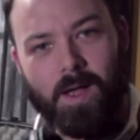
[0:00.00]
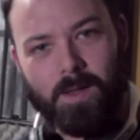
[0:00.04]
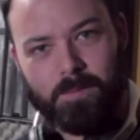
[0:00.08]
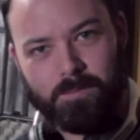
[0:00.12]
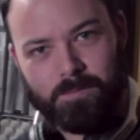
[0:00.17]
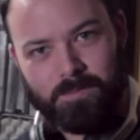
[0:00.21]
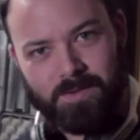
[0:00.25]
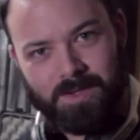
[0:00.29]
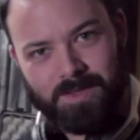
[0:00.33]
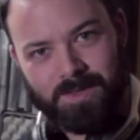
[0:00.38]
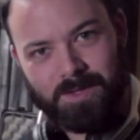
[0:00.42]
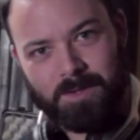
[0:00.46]
why
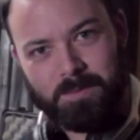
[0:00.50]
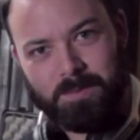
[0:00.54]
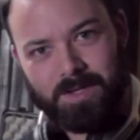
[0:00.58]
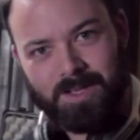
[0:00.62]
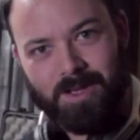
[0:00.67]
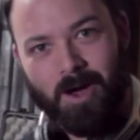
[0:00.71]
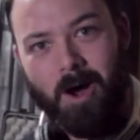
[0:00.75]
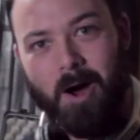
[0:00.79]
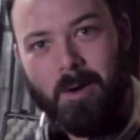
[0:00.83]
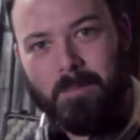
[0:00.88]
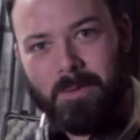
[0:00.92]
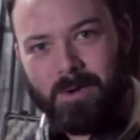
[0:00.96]
I'm a little bit
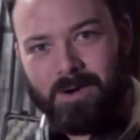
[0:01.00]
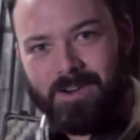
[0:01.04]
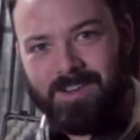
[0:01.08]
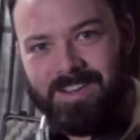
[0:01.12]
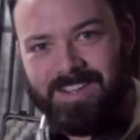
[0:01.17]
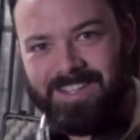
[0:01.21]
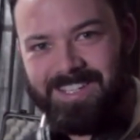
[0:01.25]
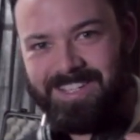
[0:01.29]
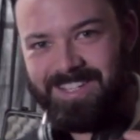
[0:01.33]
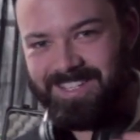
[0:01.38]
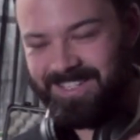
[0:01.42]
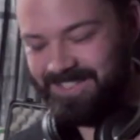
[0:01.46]
calmer
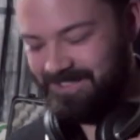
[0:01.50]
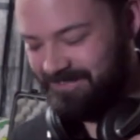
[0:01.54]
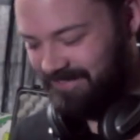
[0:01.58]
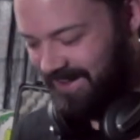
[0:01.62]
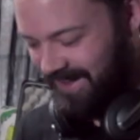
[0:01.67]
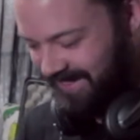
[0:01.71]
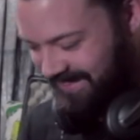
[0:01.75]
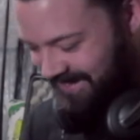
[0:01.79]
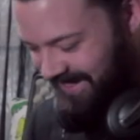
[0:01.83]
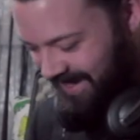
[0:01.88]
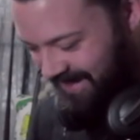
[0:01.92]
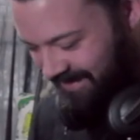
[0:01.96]

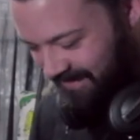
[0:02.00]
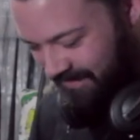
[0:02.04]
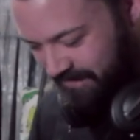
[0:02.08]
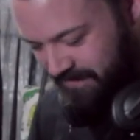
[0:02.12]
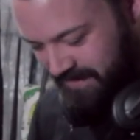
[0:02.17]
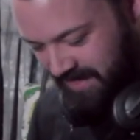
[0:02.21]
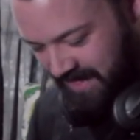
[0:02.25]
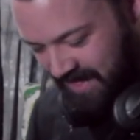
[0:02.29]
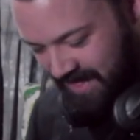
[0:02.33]
right now.